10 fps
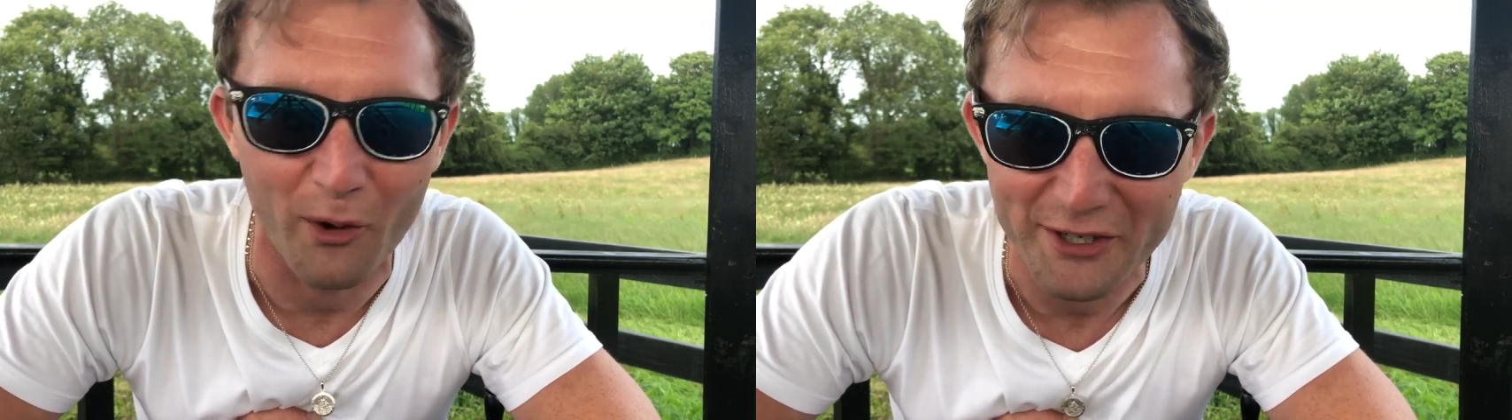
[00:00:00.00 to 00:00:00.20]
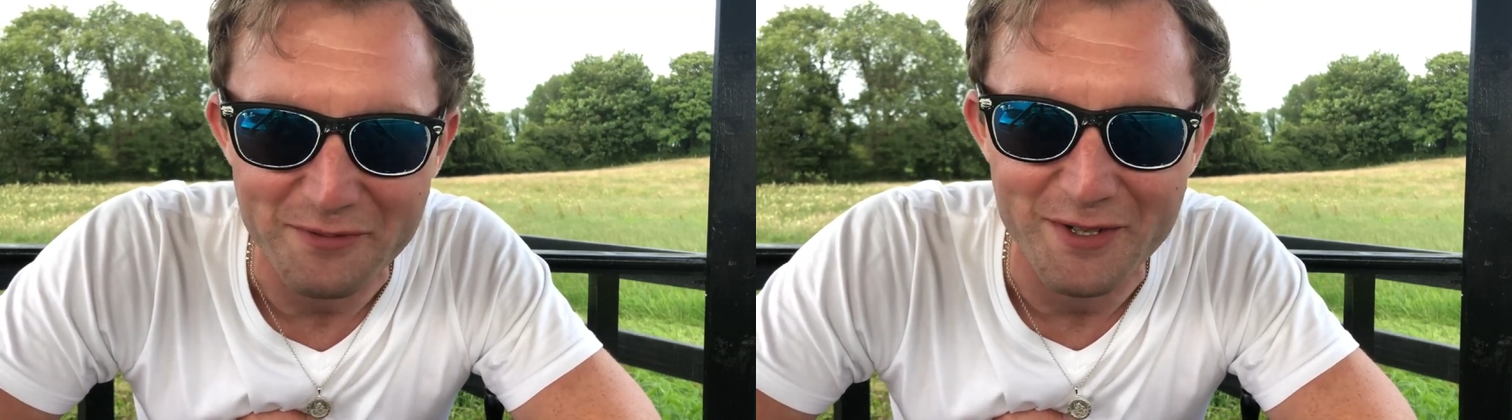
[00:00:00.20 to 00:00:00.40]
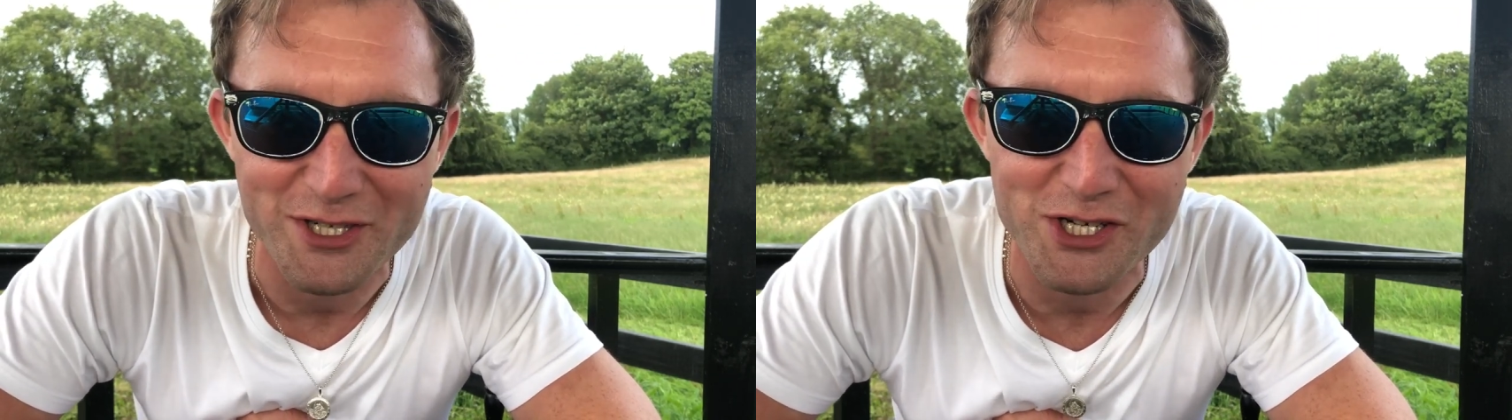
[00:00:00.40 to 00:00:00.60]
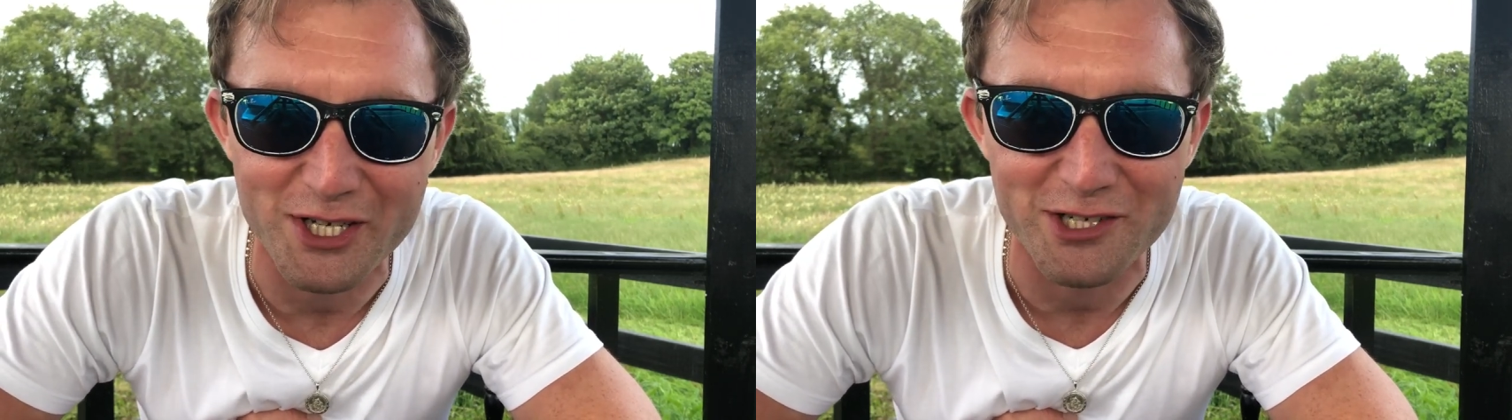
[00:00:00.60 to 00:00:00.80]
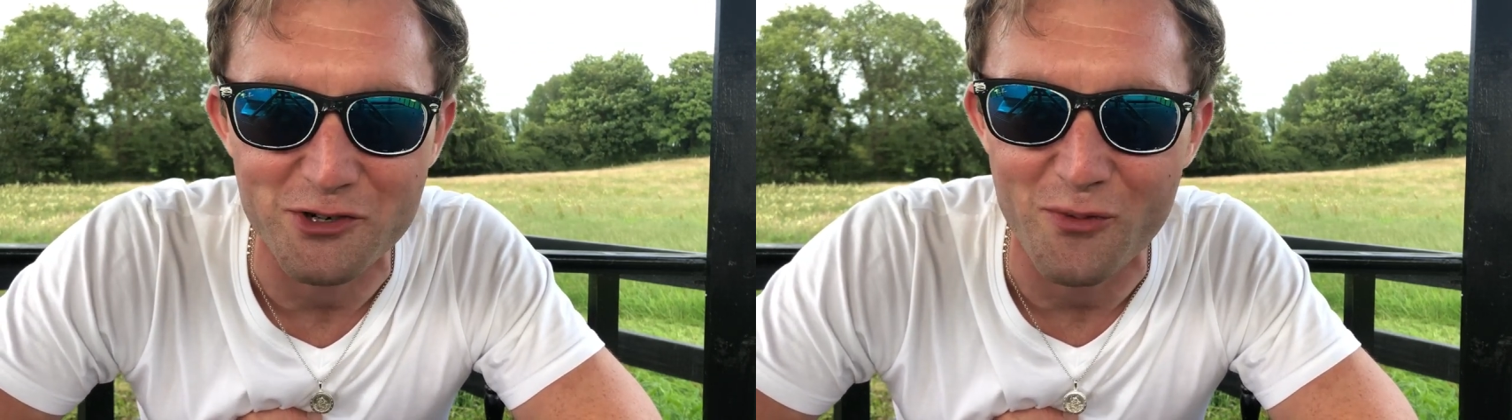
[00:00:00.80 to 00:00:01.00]
want a magician
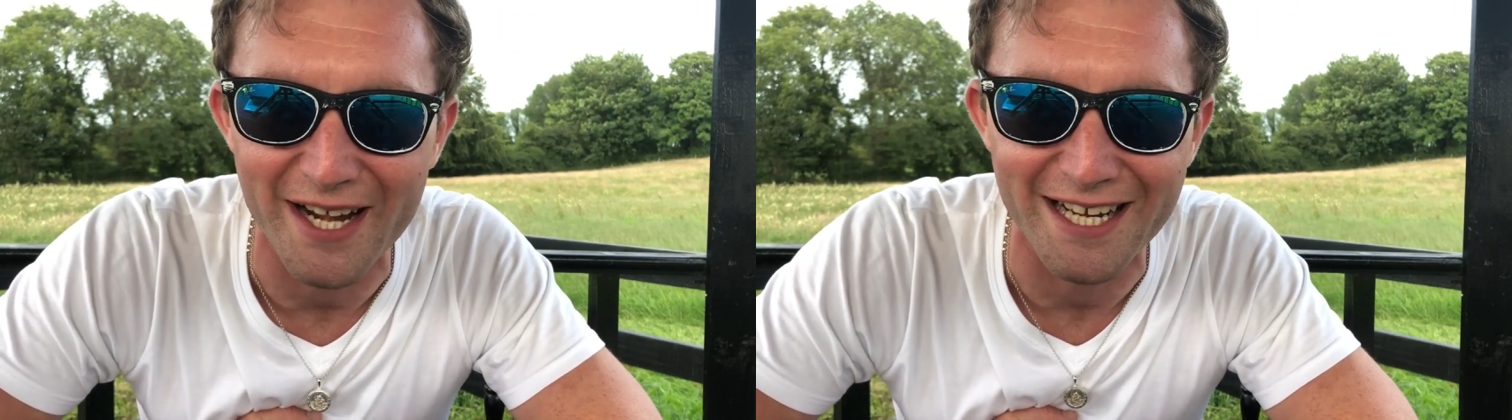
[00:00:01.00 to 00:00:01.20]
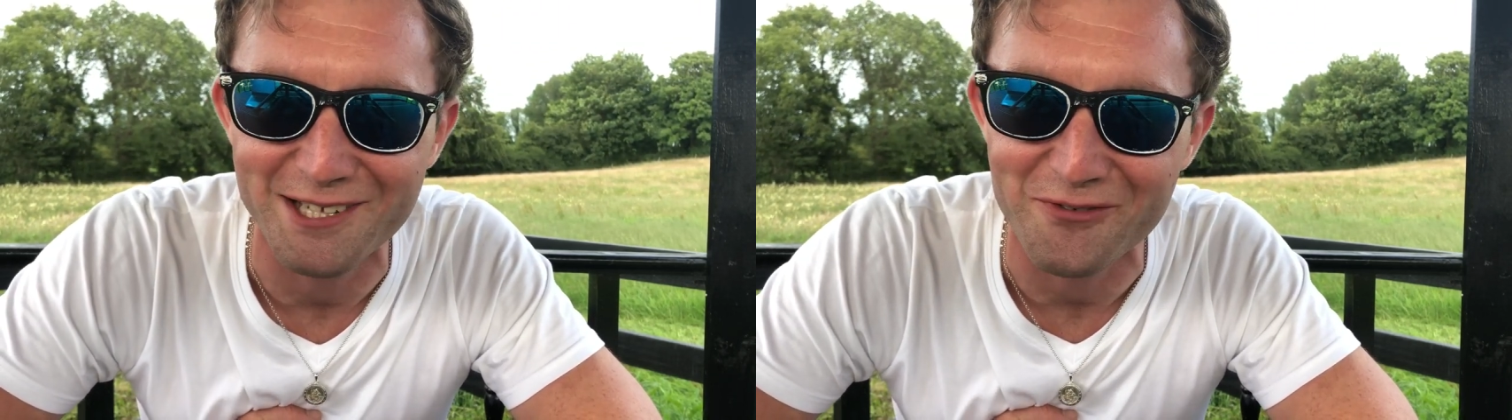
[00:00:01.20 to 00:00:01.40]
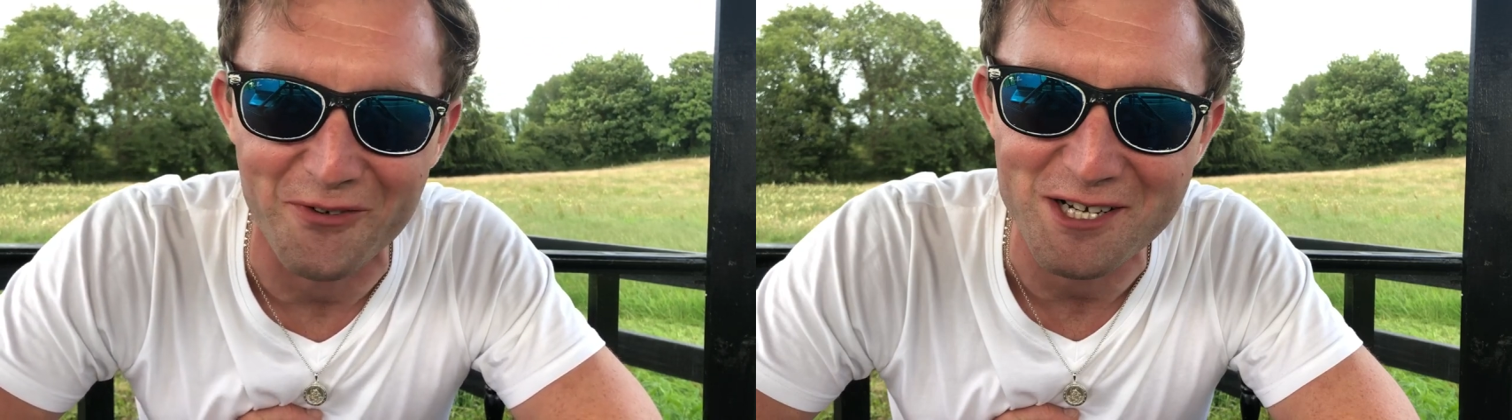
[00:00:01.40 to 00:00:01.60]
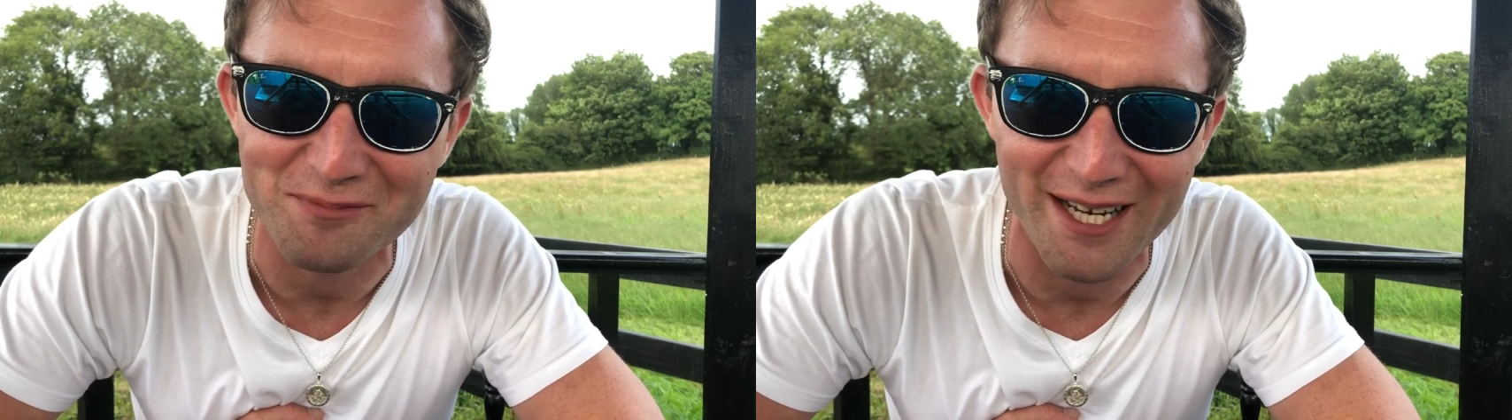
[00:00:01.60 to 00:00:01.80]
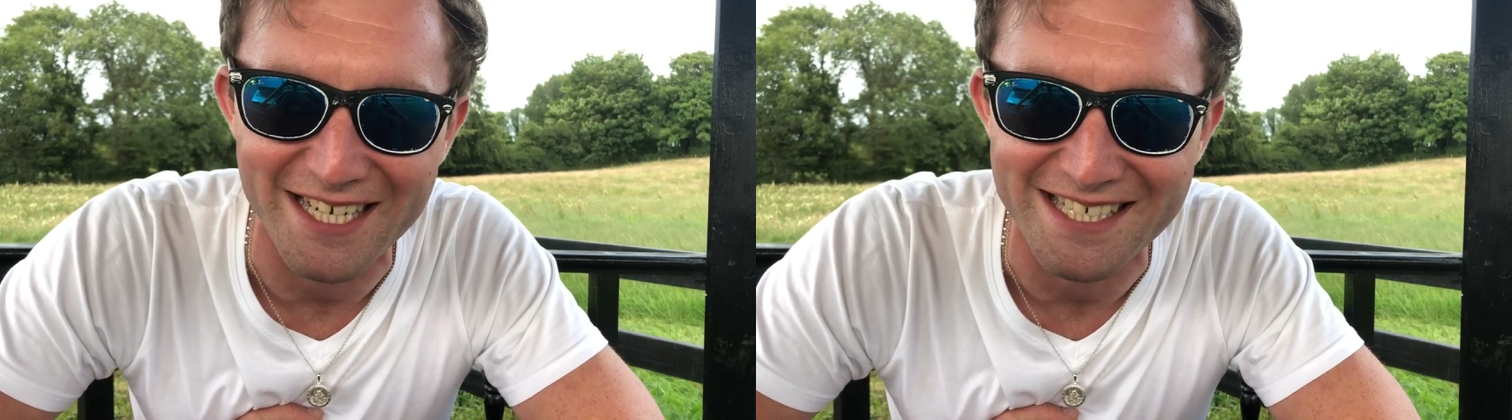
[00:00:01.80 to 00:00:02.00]
at your wedding in the first
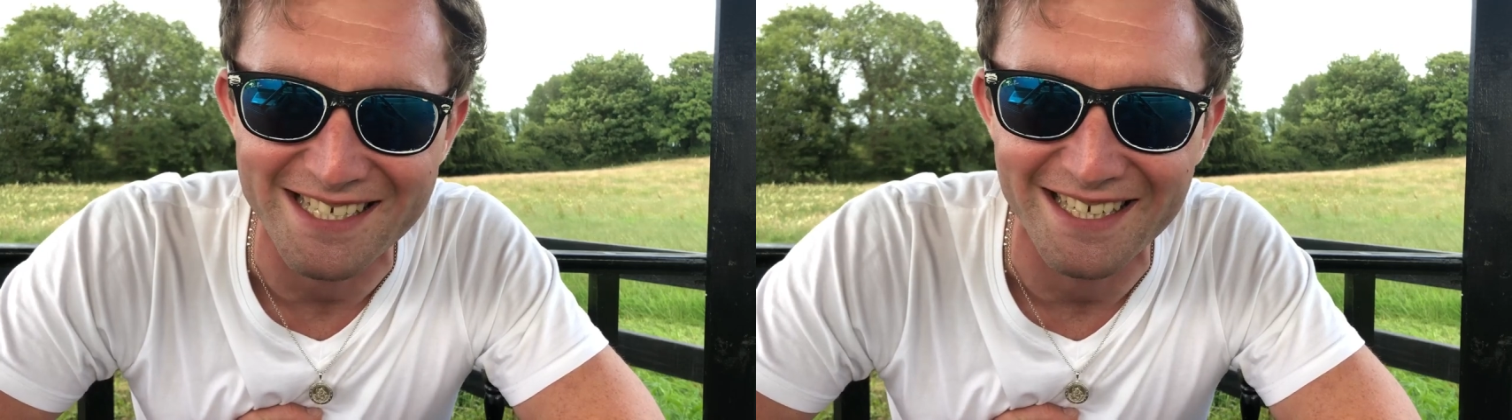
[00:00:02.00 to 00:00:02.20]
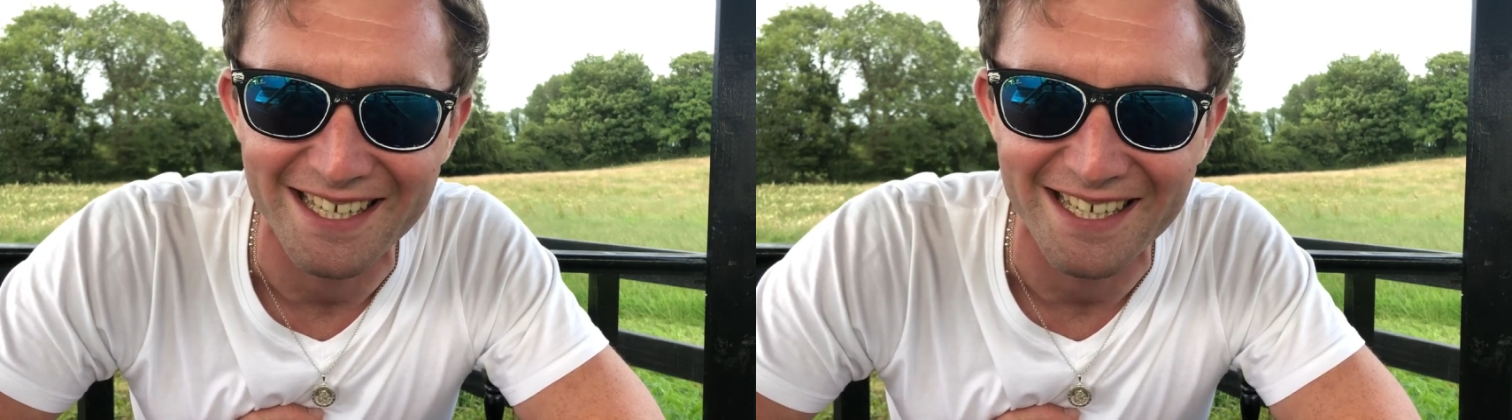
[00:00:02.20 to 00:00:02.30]
place?